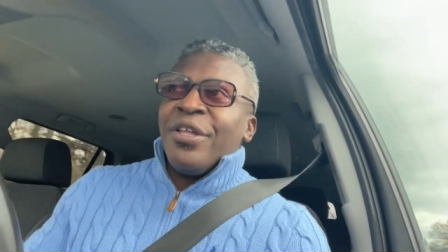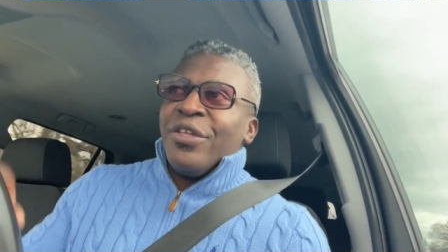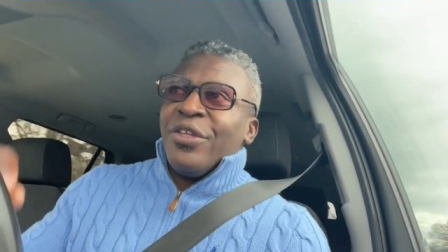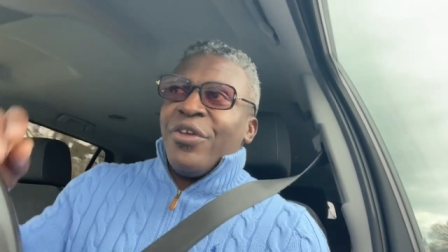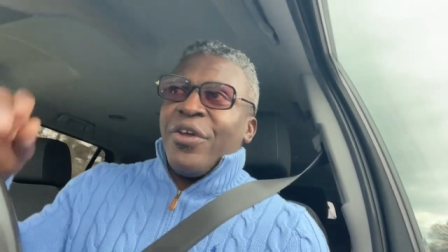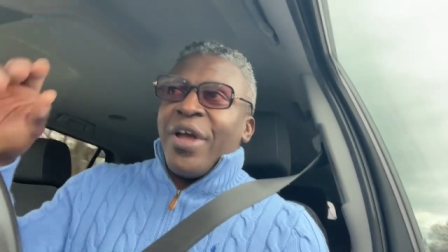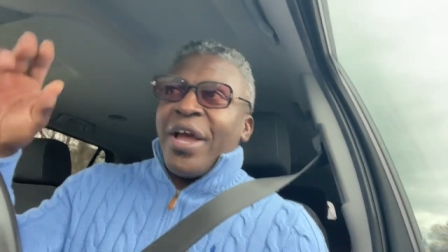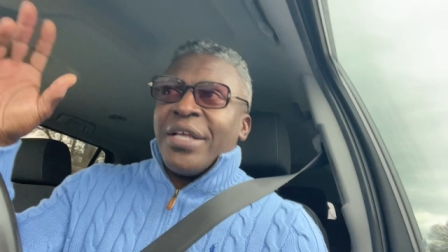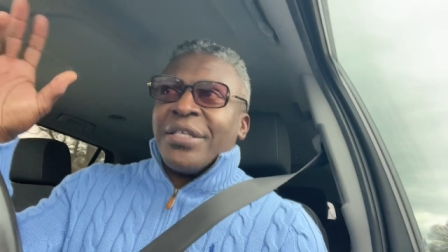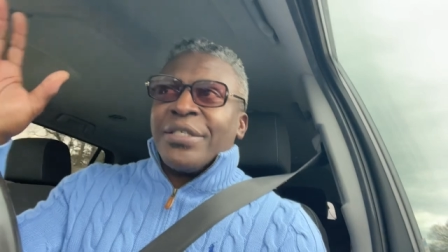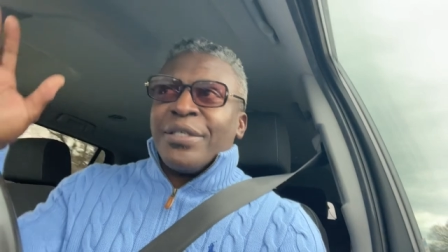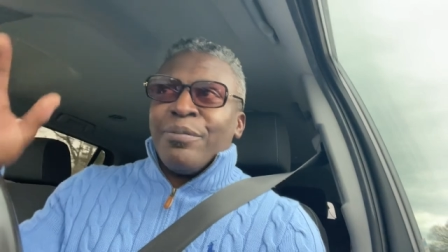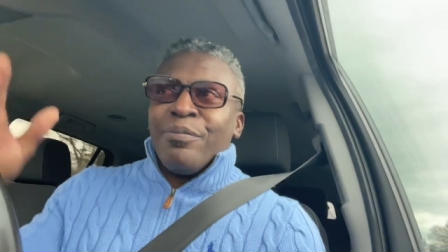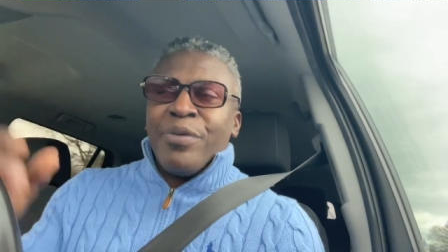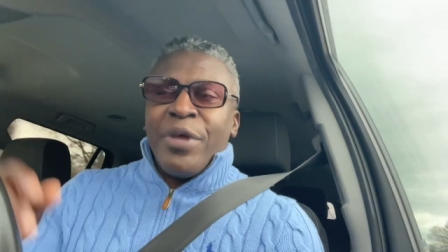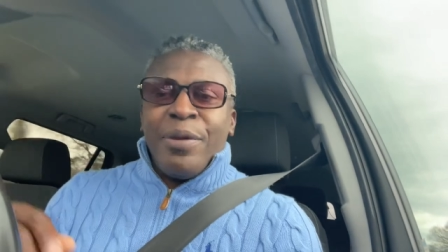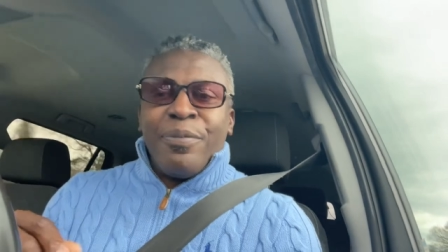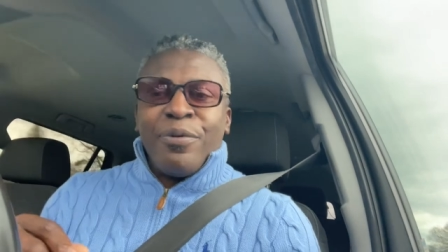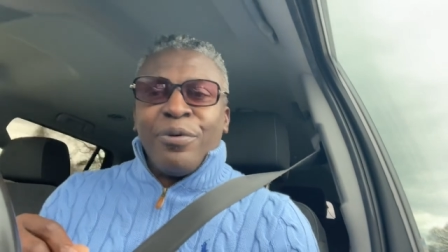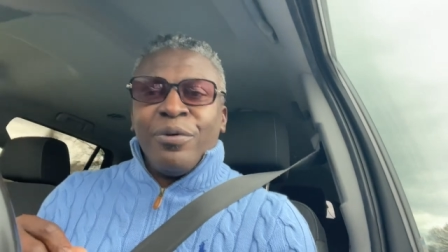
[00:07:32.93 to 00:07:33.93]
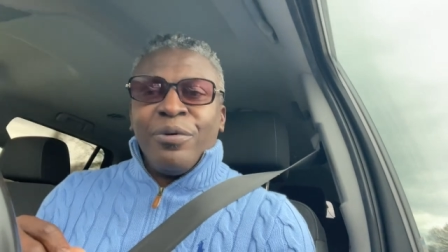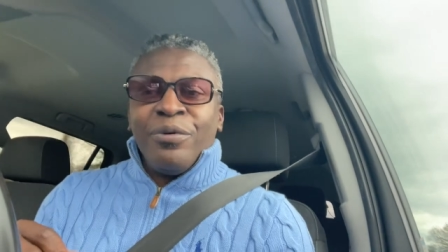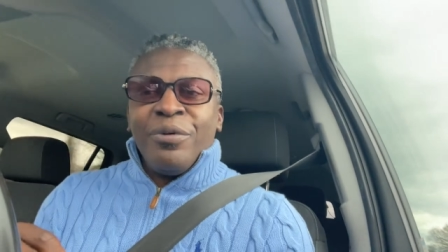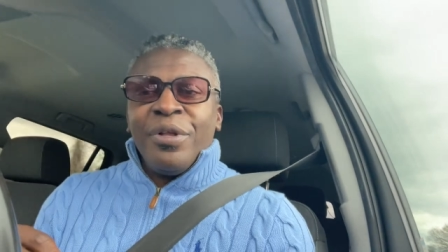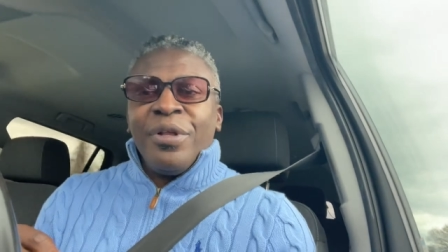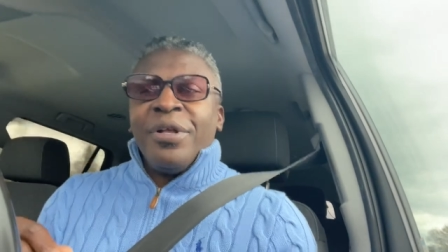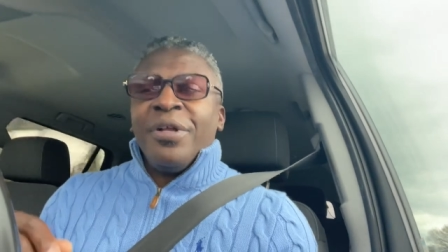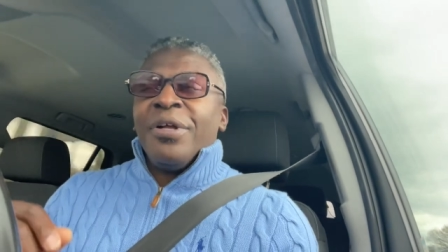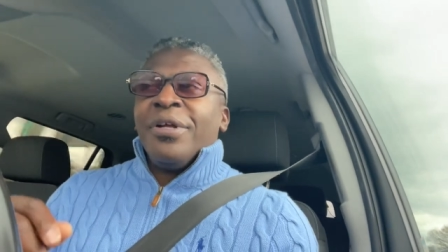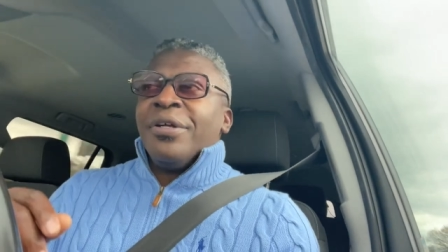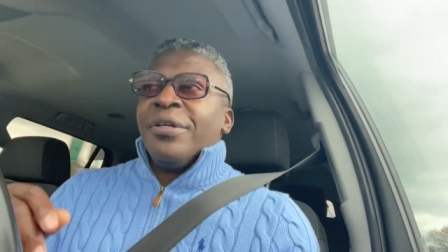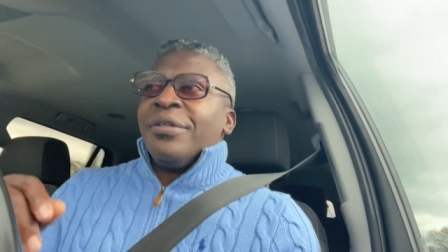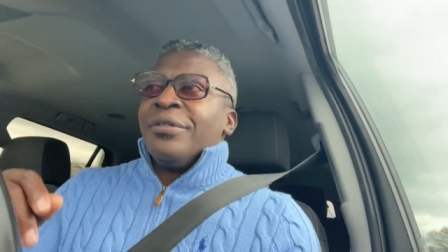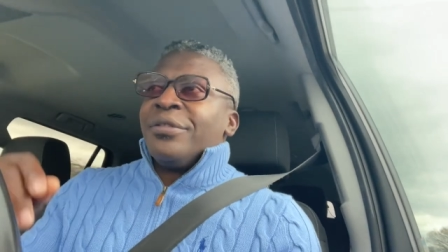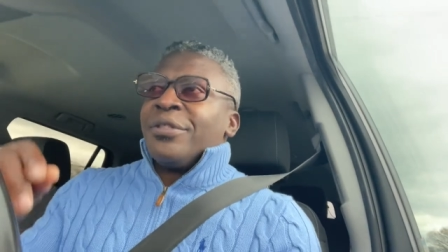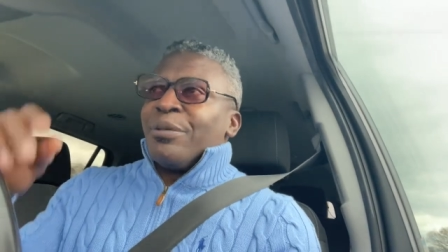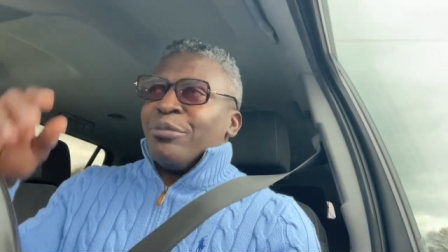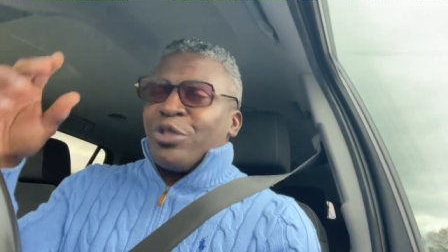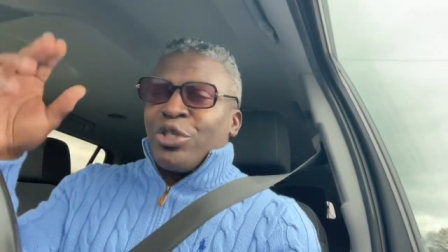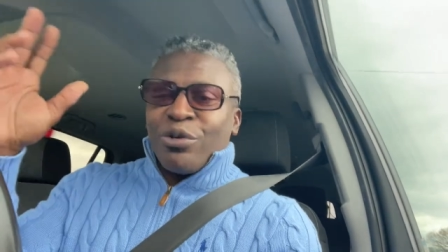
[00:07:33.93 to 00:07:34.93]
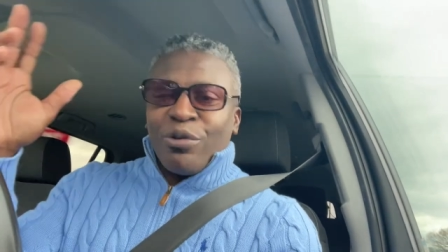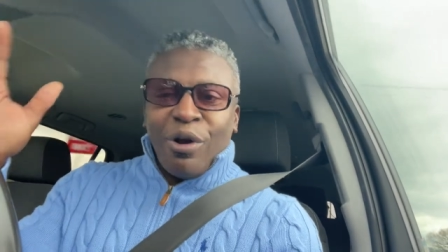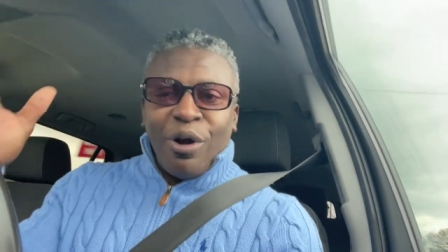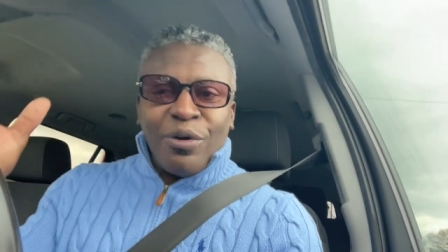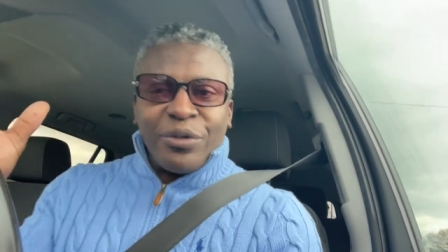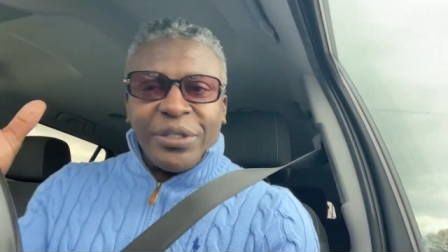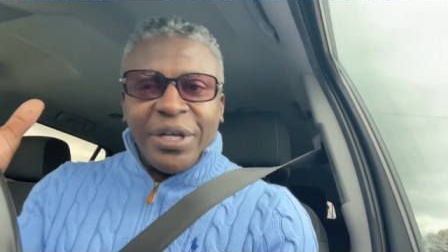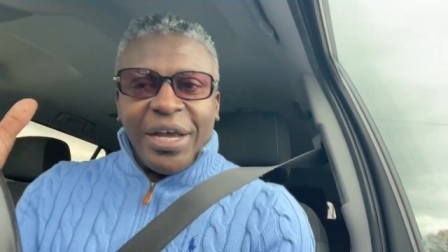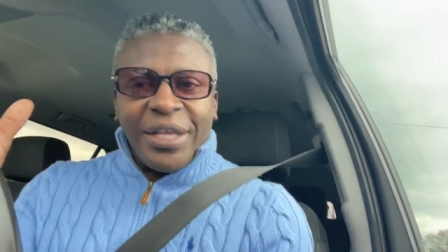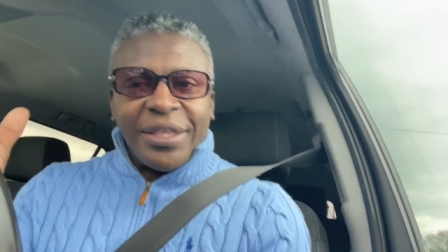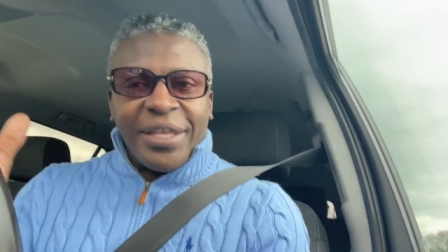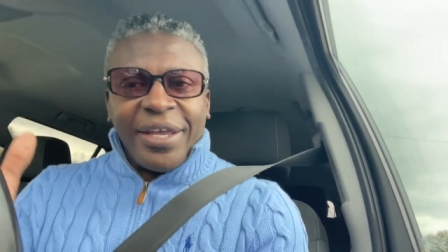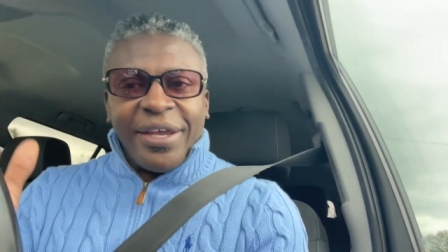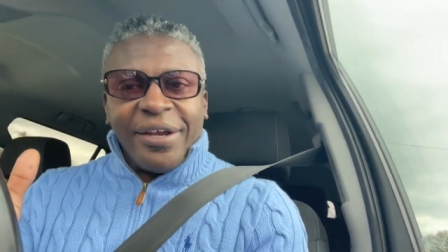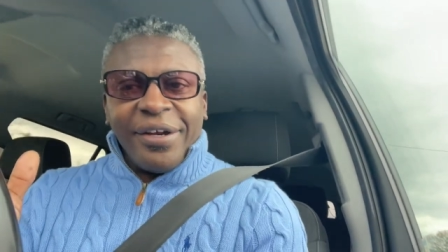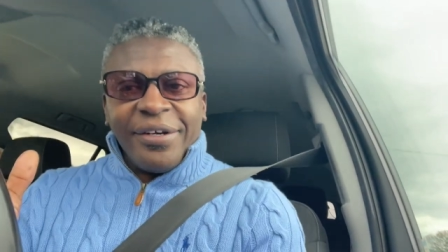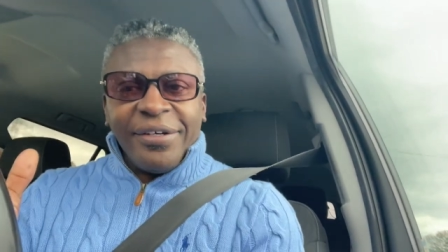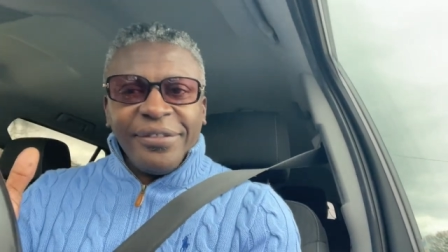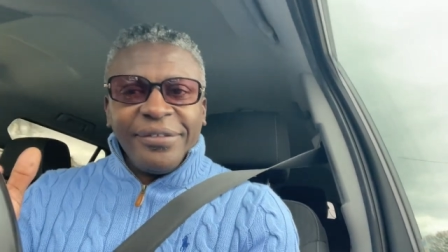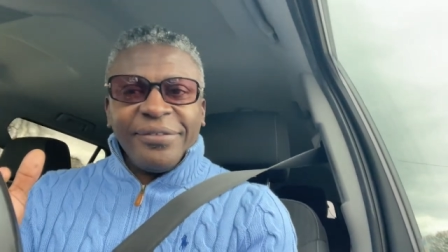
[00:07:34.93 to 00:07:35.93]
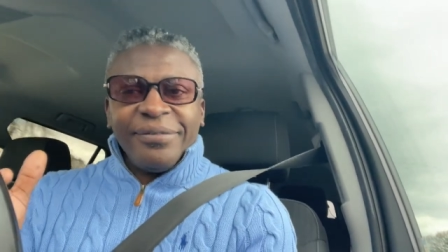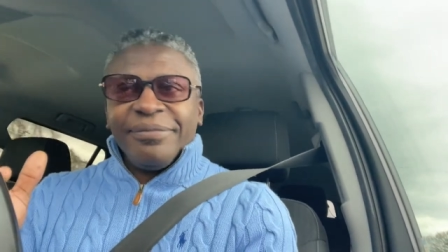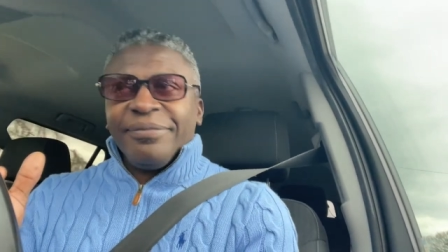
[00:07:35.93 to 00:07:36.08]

You had some people, some trolls out there.